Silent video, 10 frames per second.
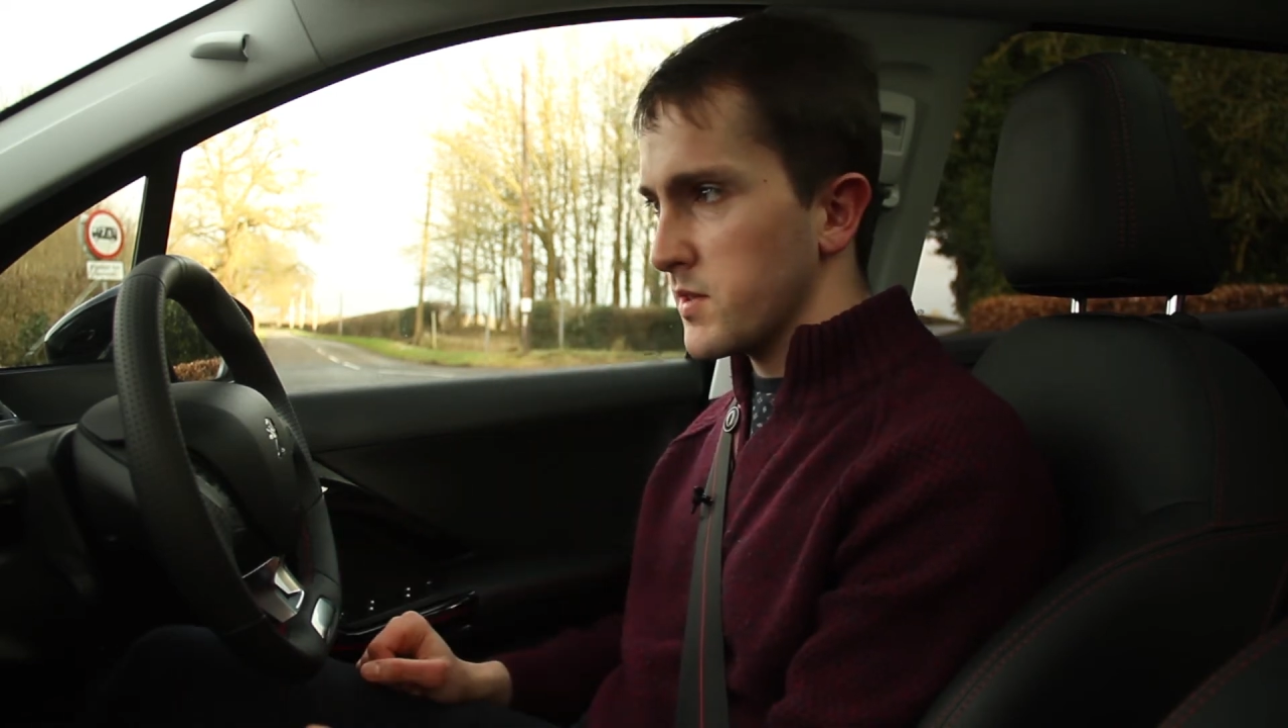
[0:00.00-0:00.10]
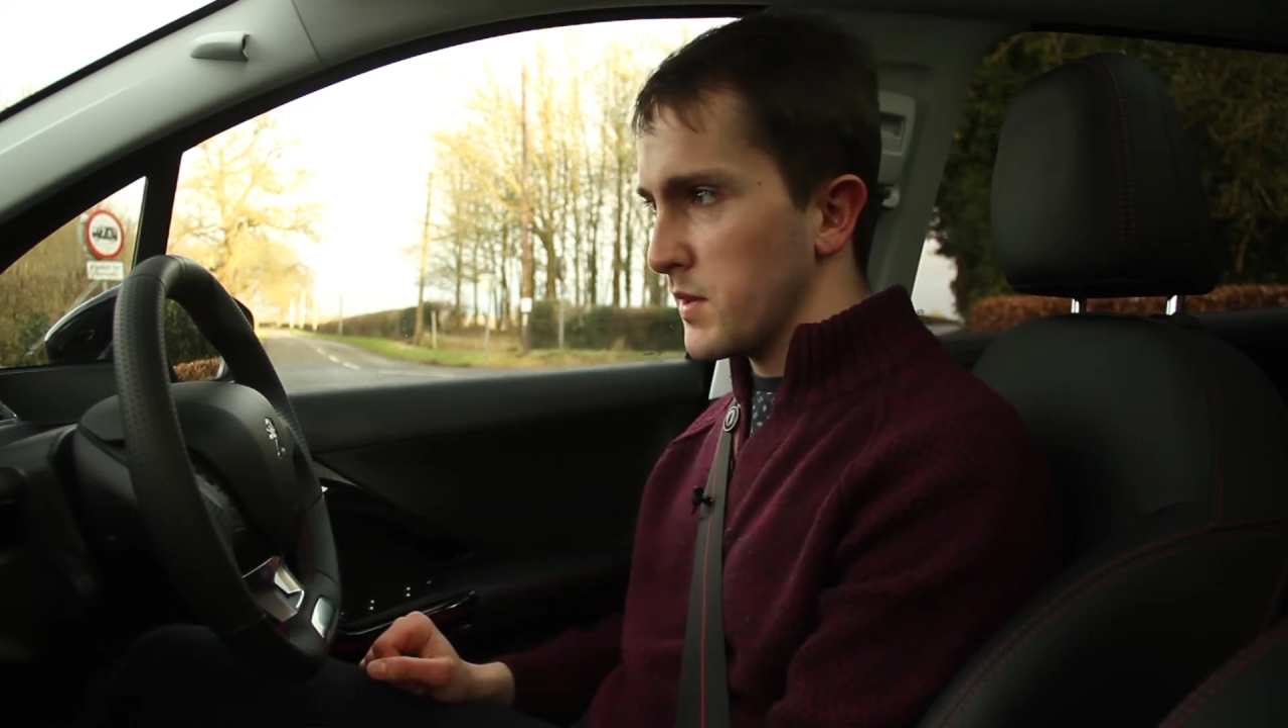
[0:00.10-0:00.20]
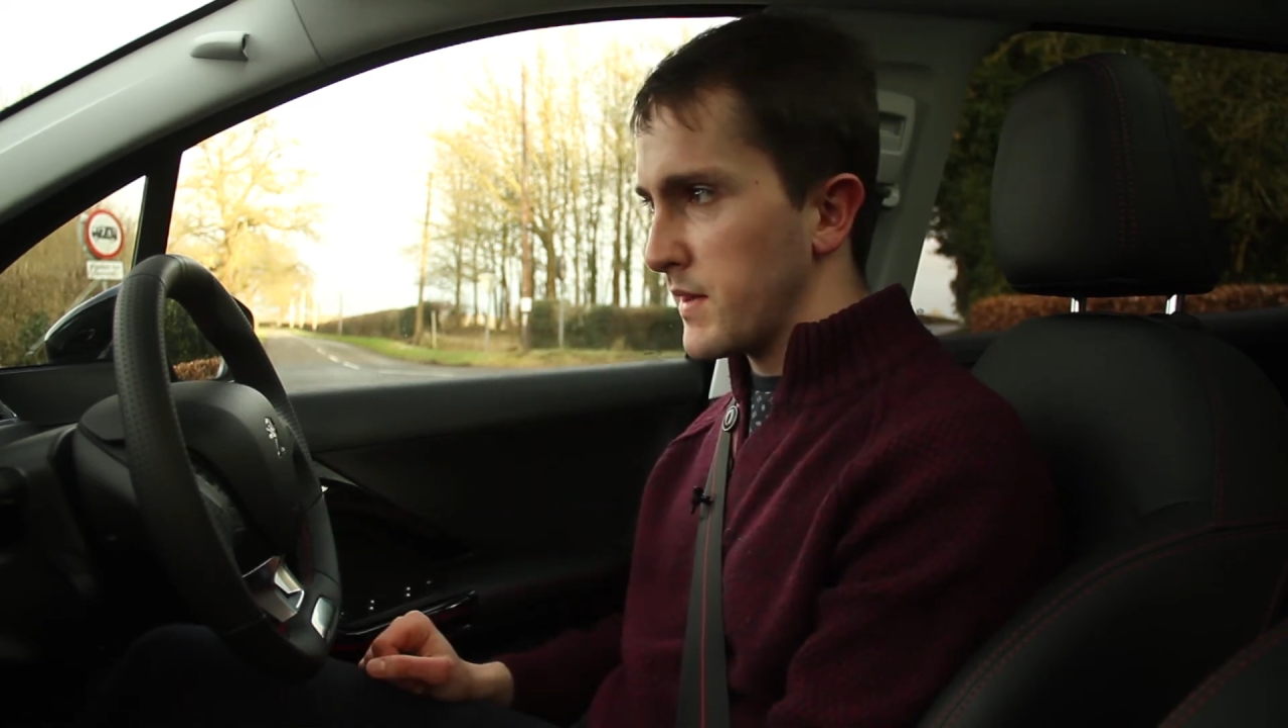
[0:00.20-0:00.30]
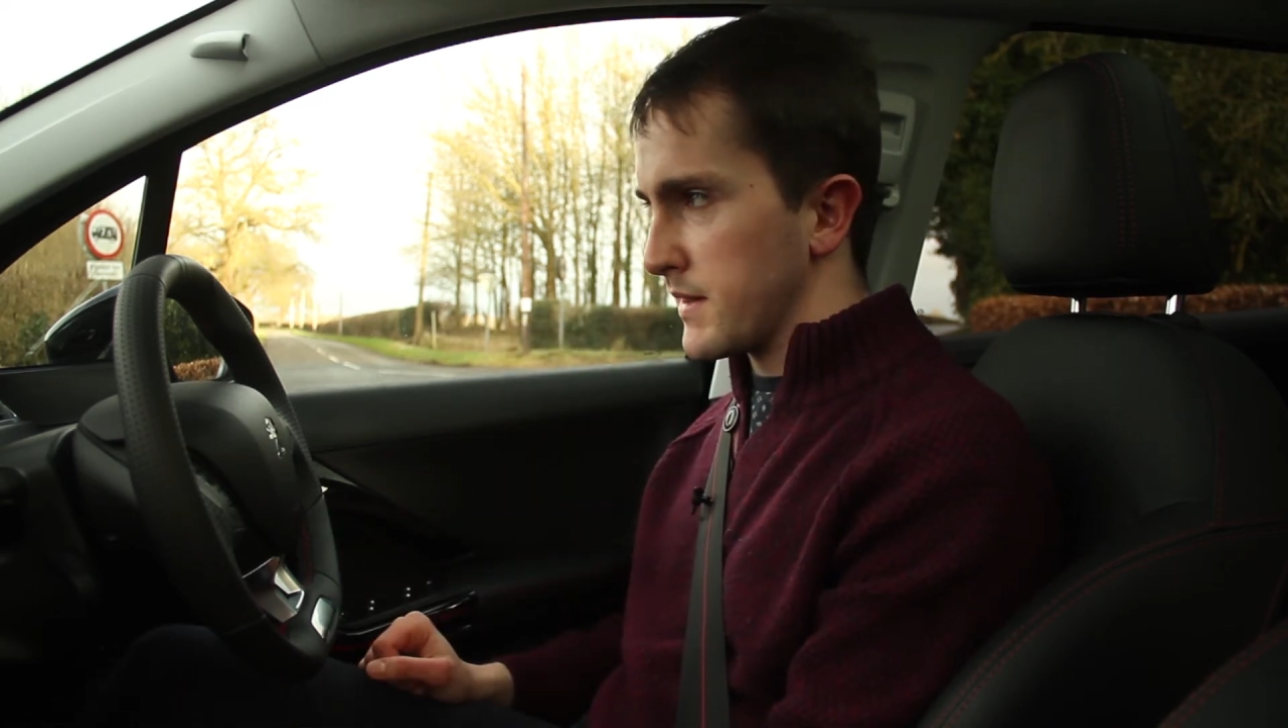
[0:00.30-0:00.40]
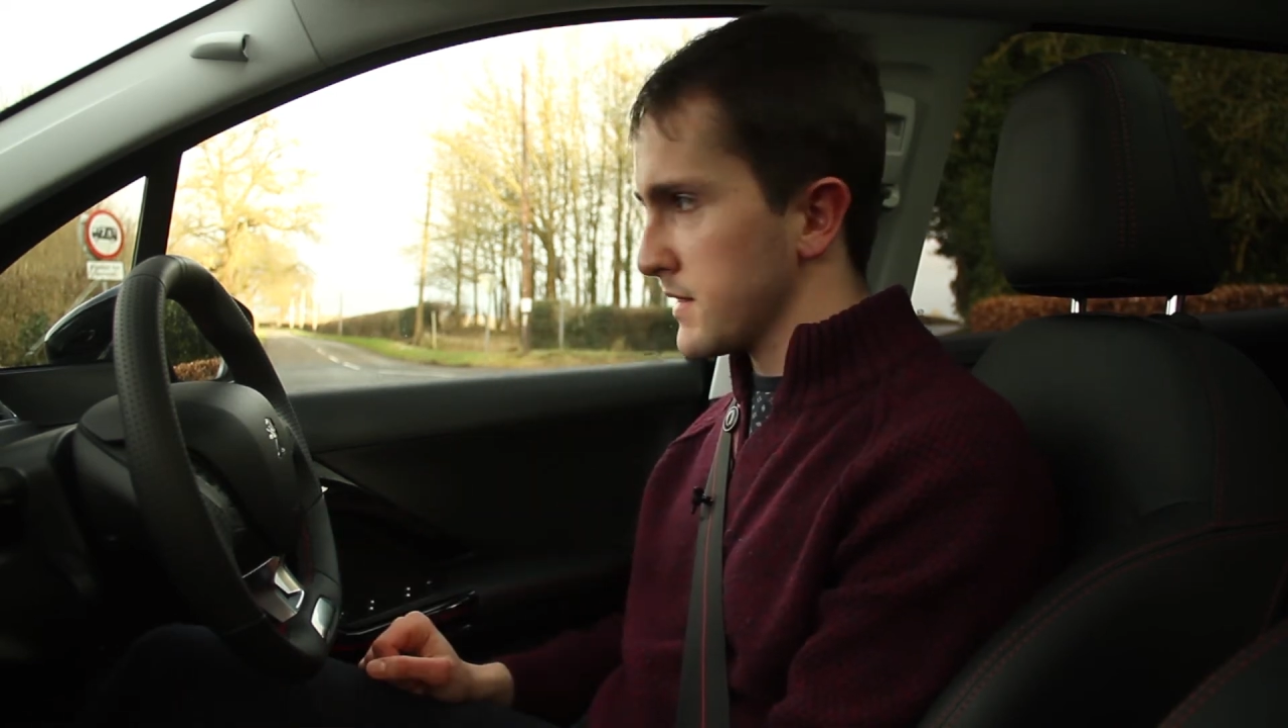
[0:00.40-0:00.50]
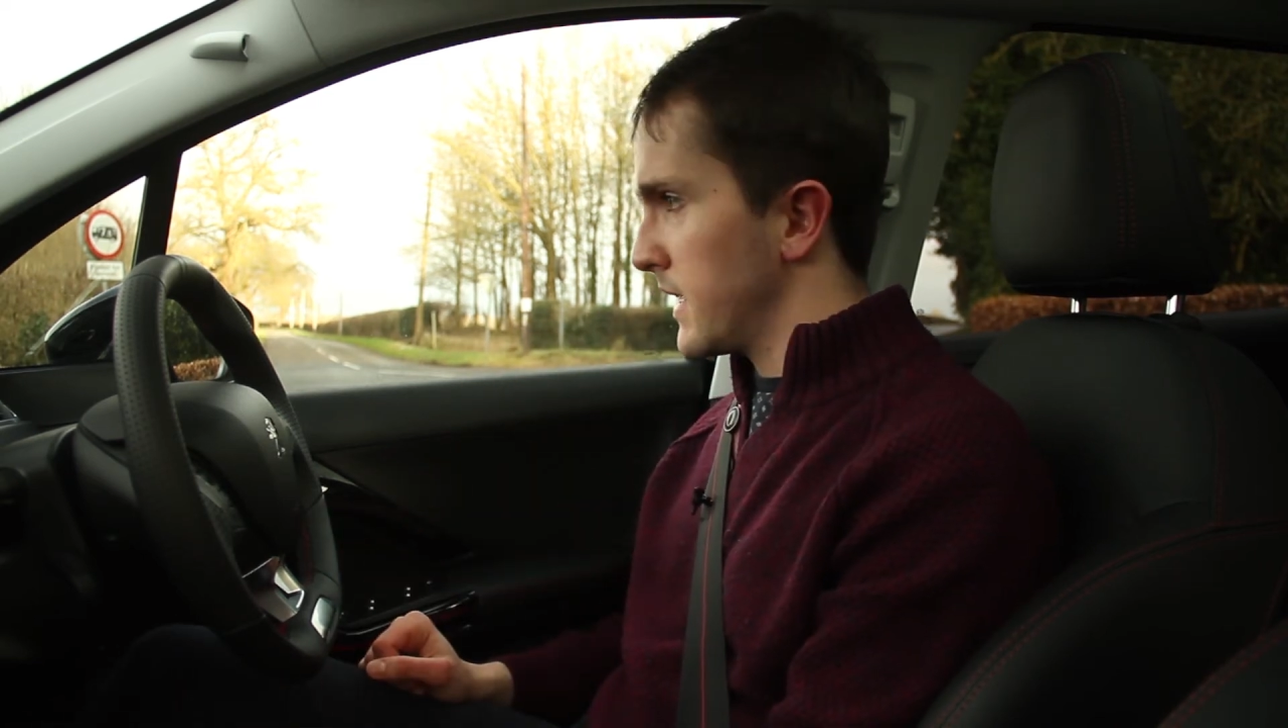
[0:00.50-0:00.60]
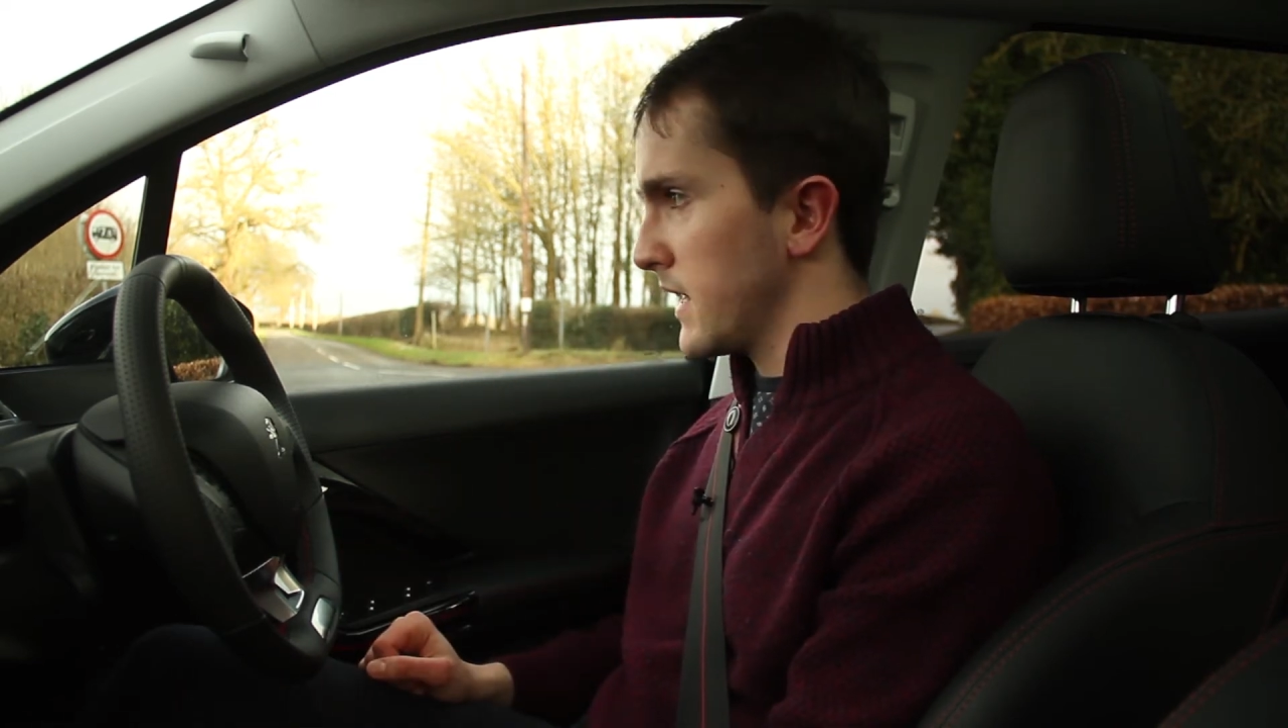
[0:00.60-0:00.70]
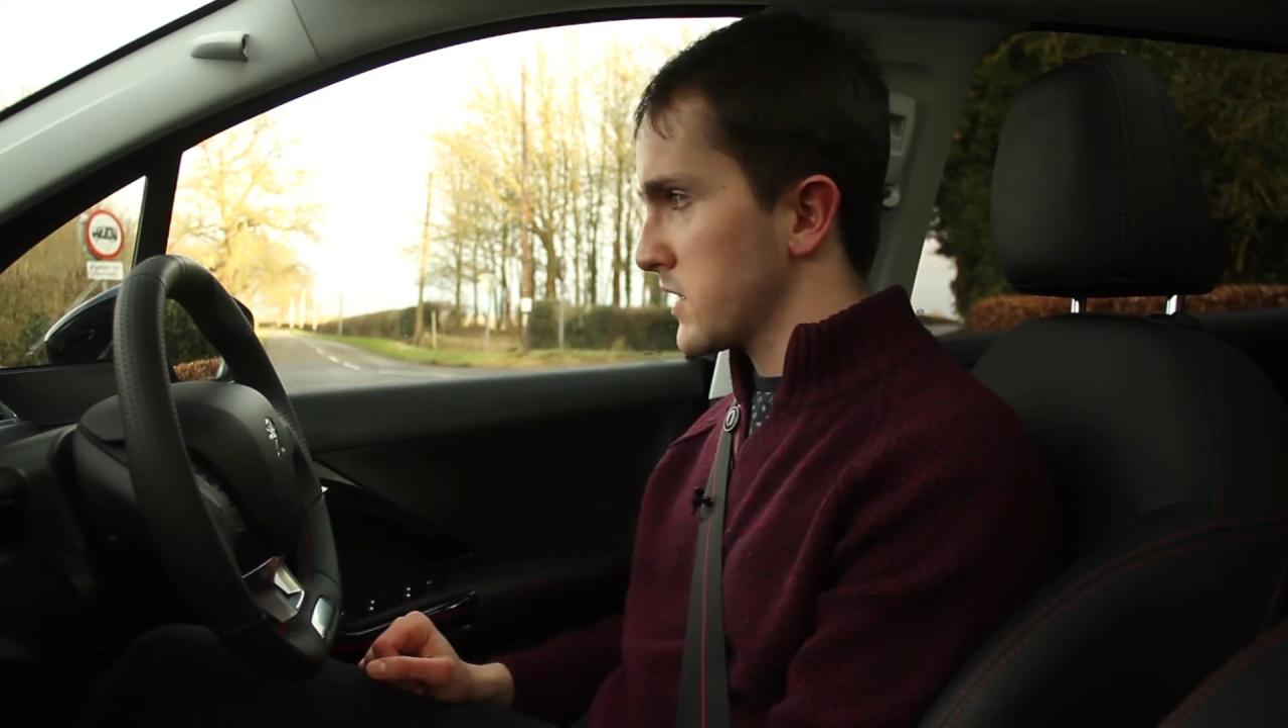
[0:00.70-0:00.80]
2008,